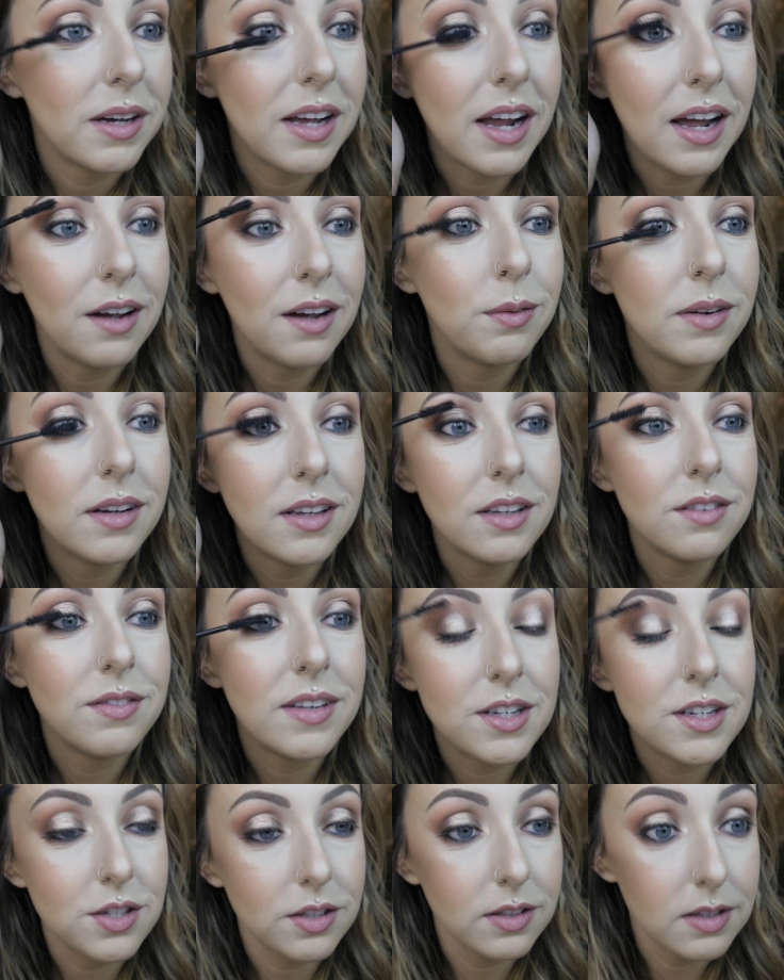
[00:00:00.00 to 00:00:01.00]
but I will
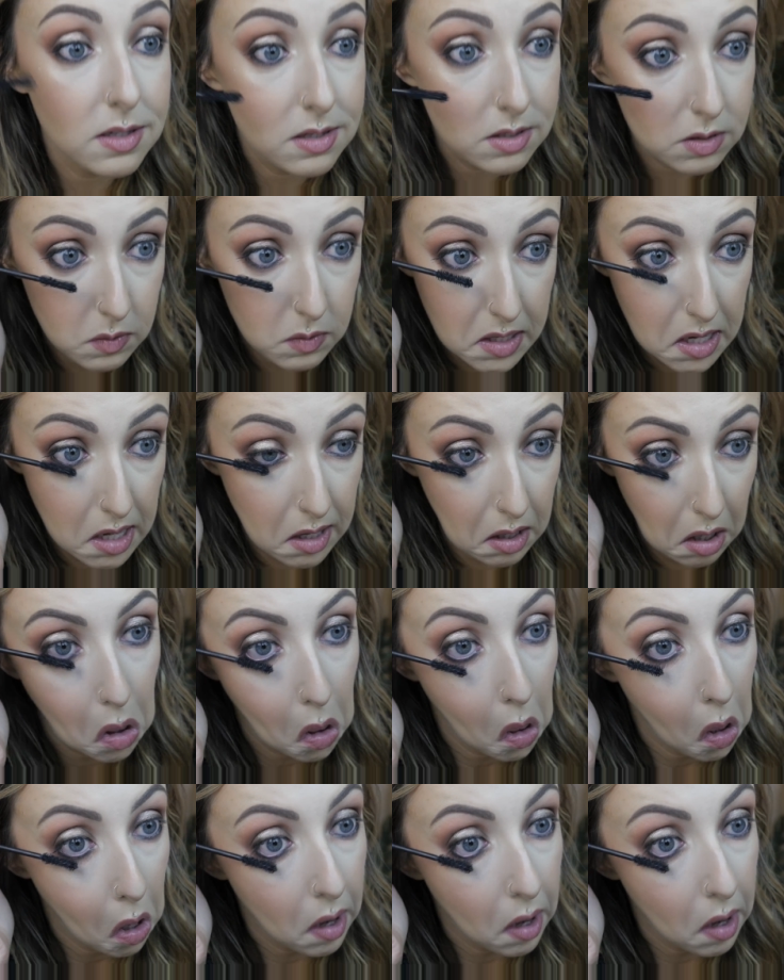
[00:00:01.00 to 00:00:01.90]
eventually do it.